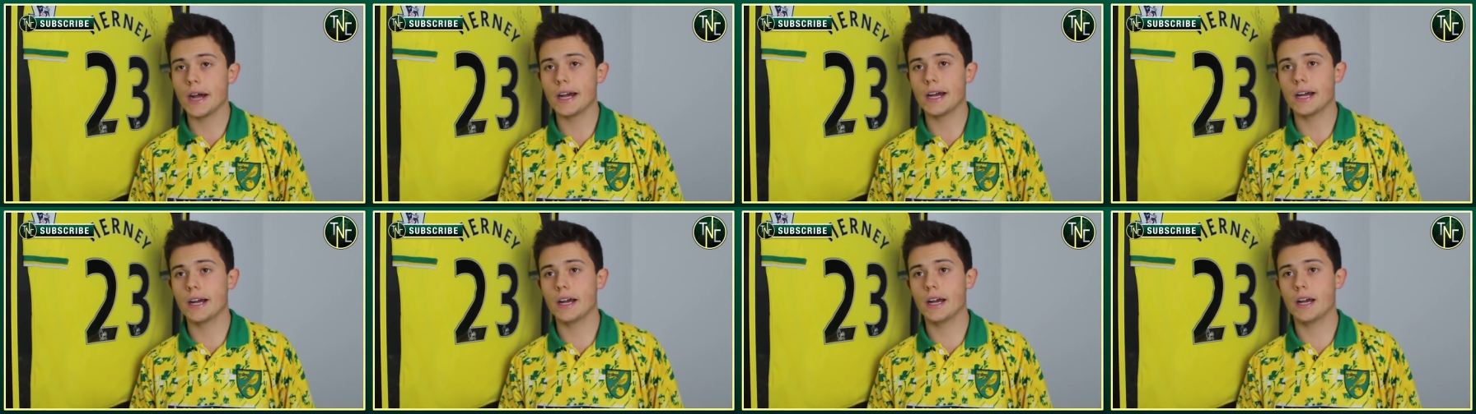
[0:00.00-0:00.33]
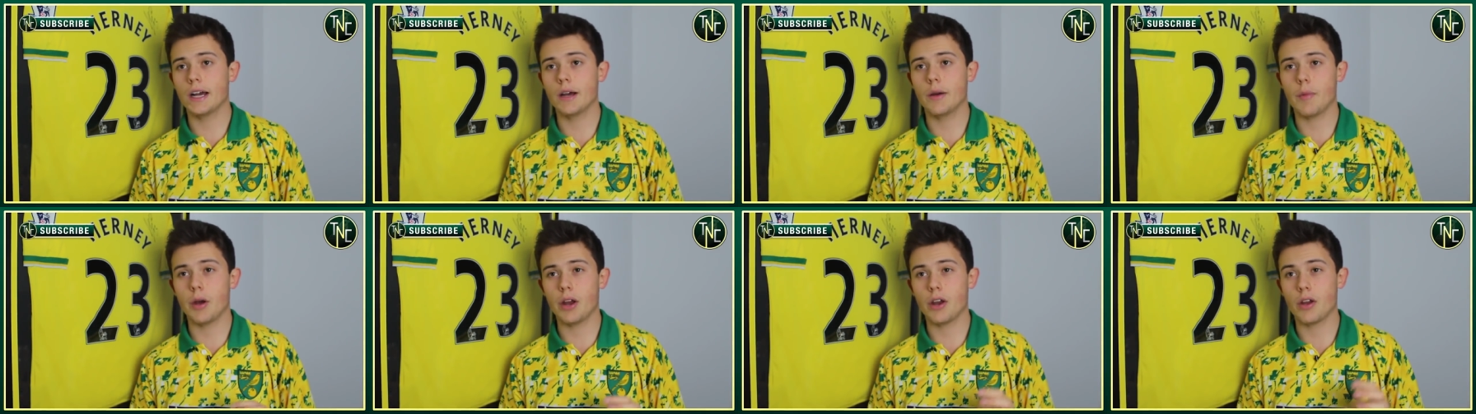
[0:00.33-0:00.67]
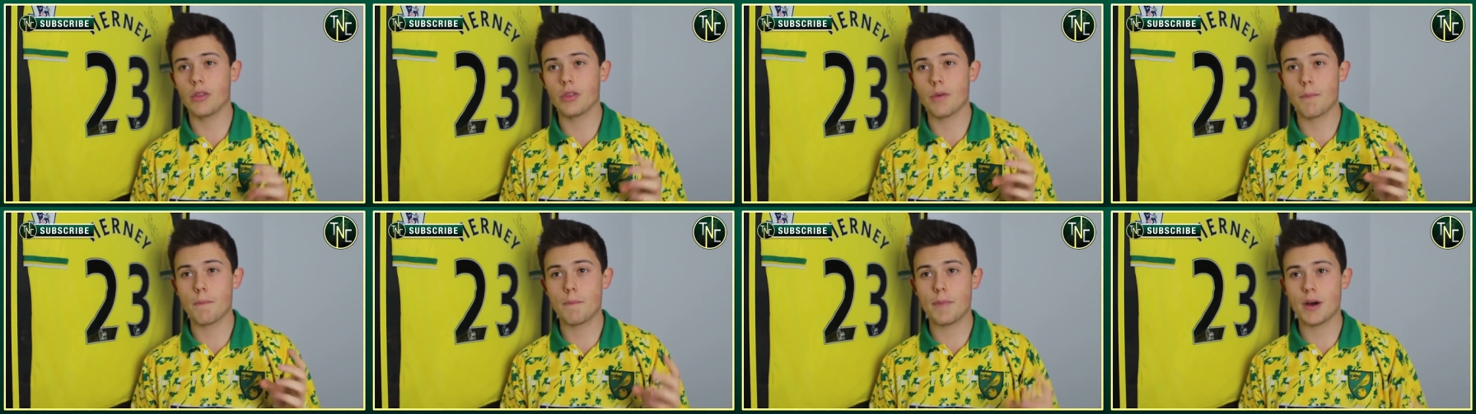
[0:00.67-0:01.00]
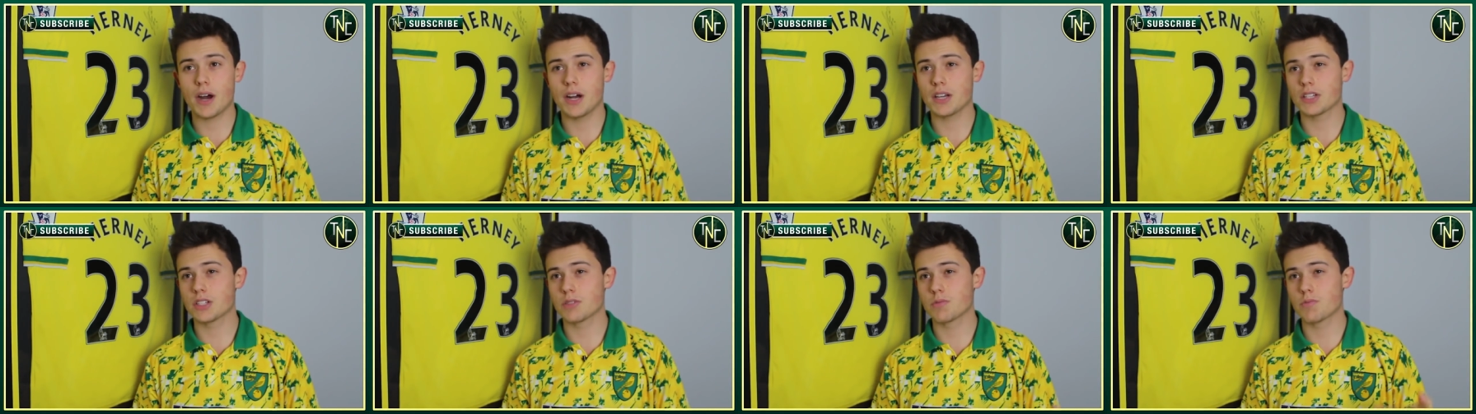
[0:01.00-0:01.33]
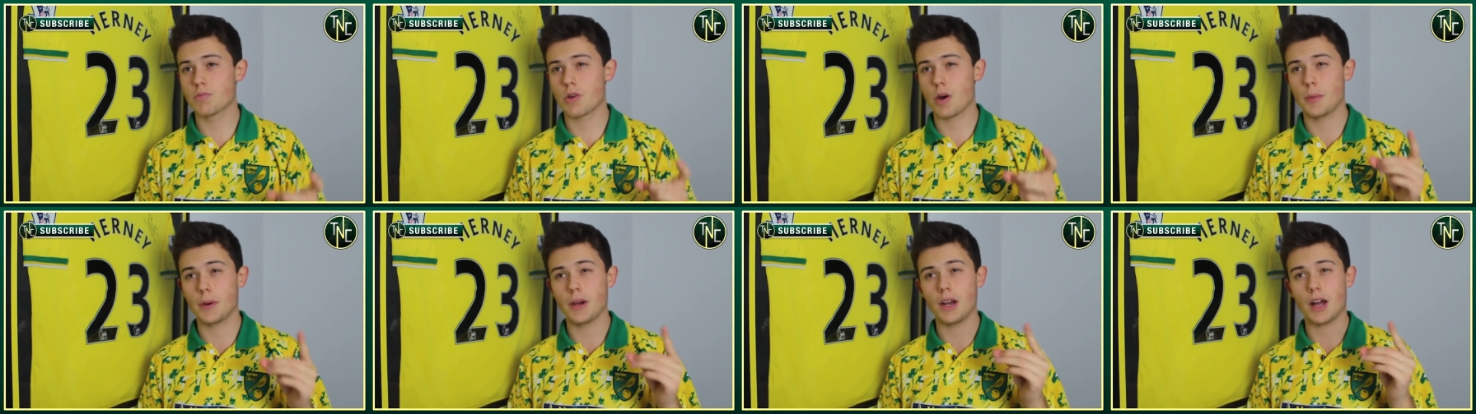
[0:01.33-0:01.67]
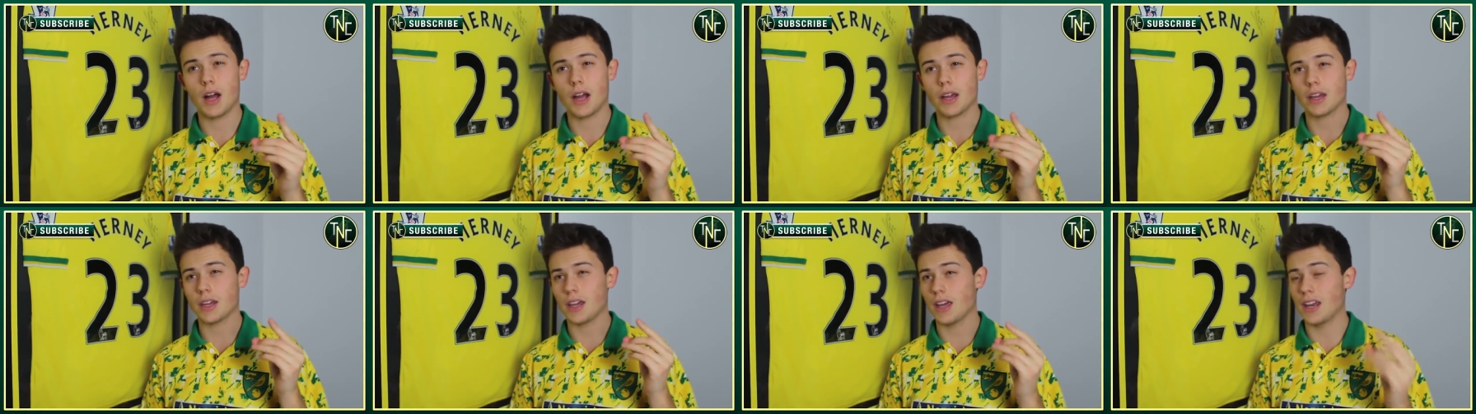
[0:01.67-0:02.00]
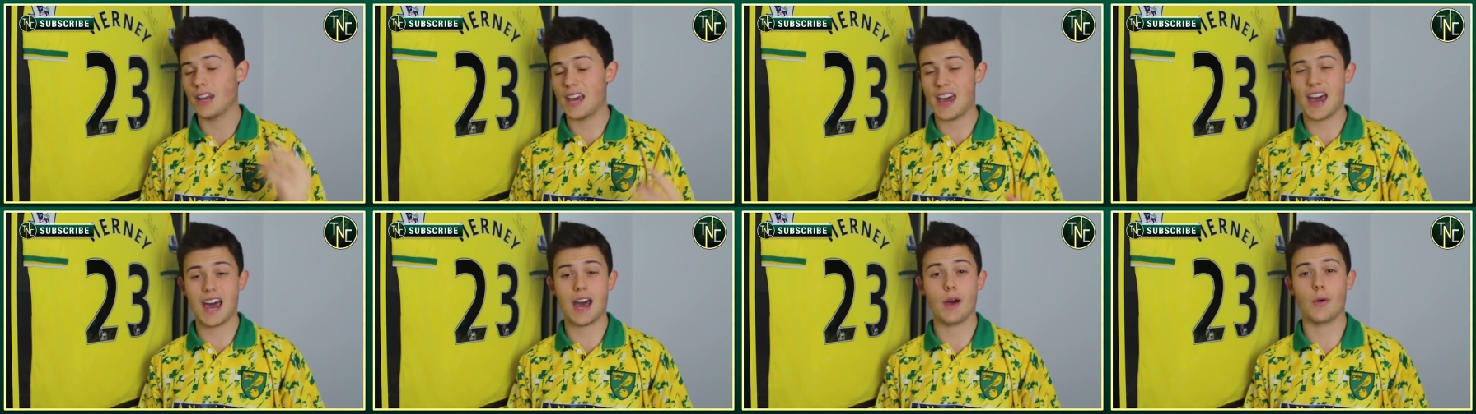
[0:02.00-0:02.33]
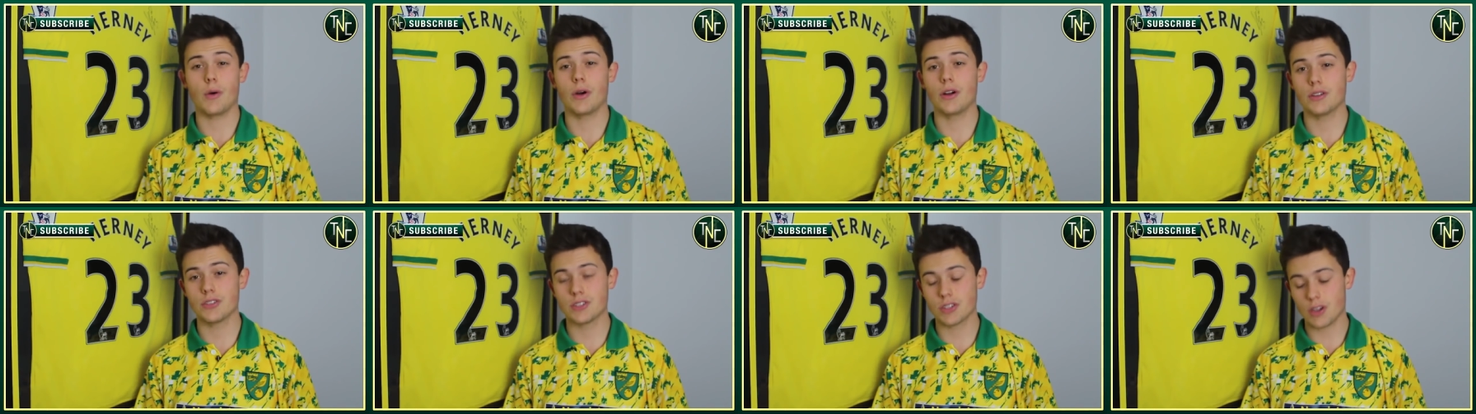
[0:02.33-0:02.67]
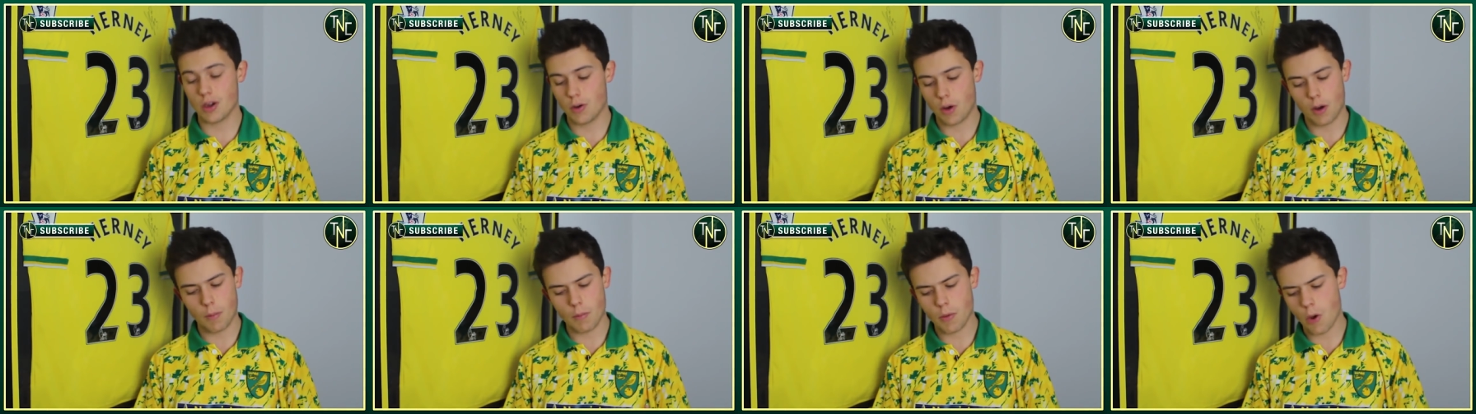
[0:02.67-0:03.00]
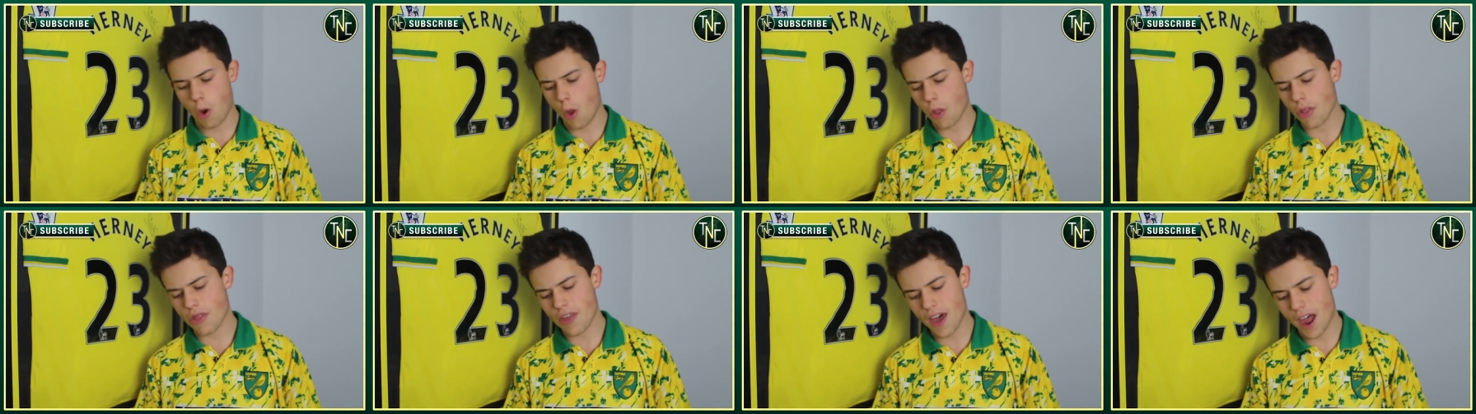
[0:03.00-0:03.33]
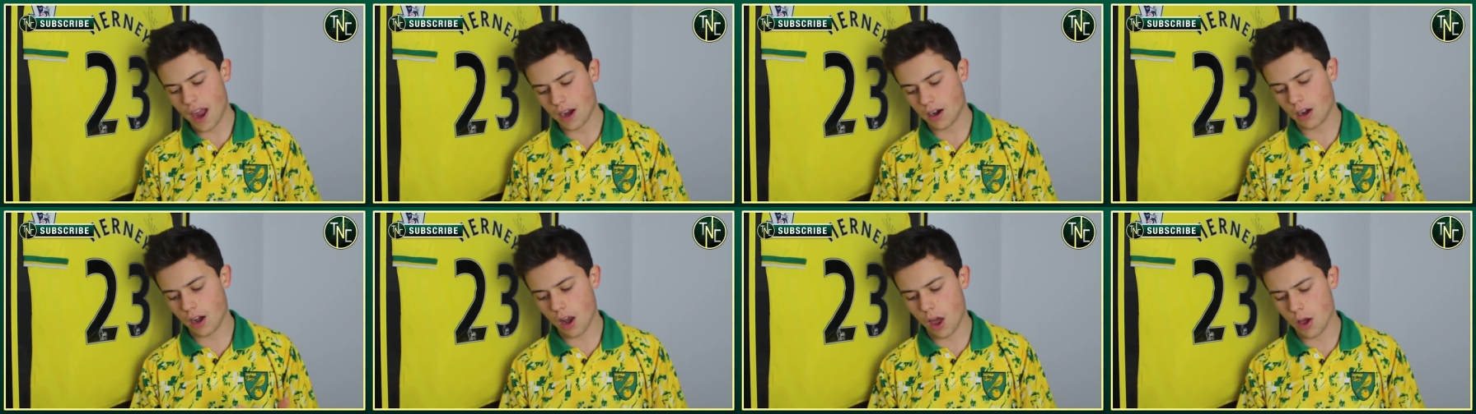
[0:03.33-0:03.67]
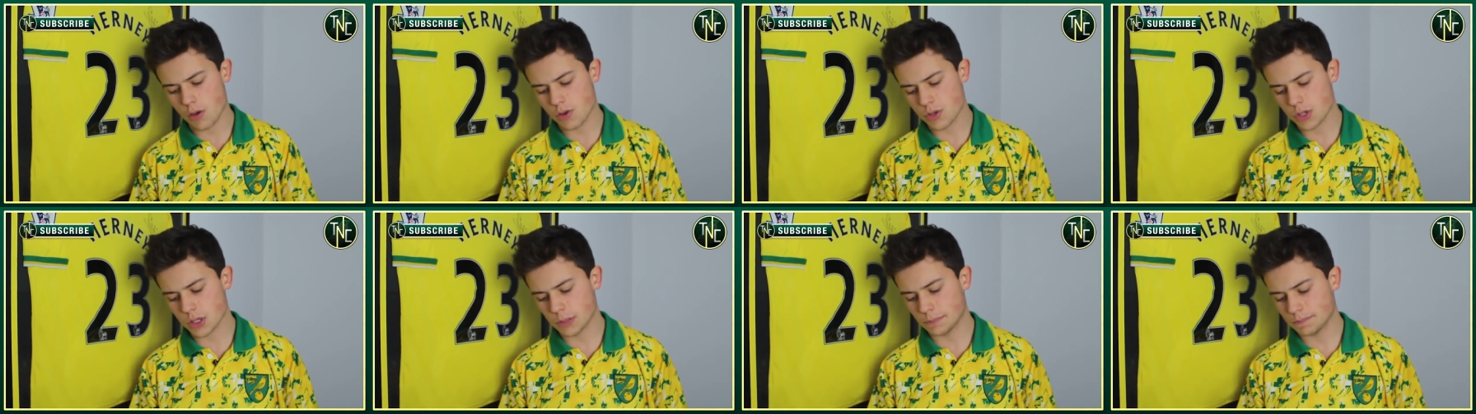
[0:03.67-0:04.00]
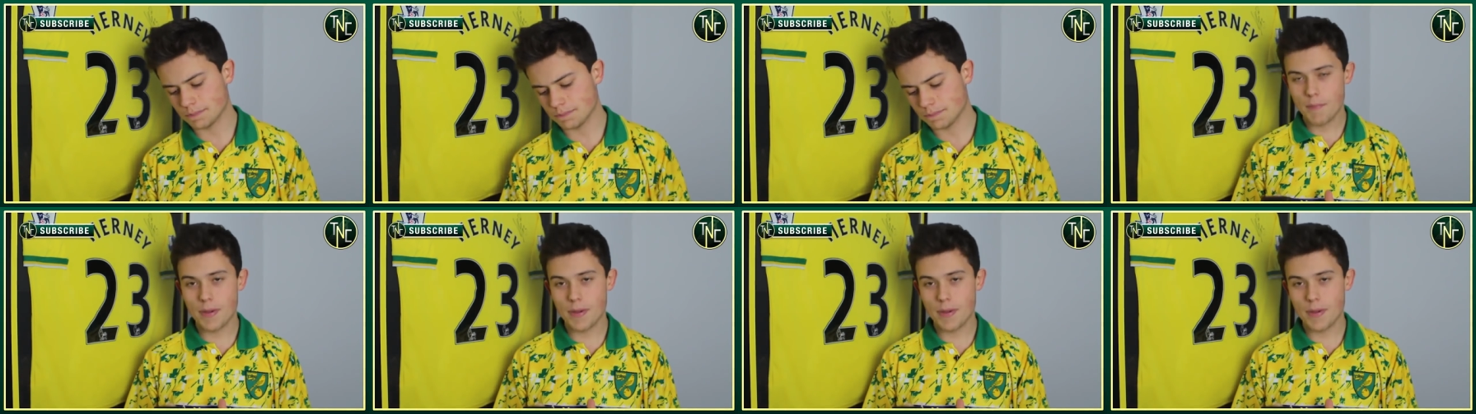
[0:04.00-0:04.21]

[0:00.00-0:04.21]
And on the bus, probably like an hour. So I'm not that close.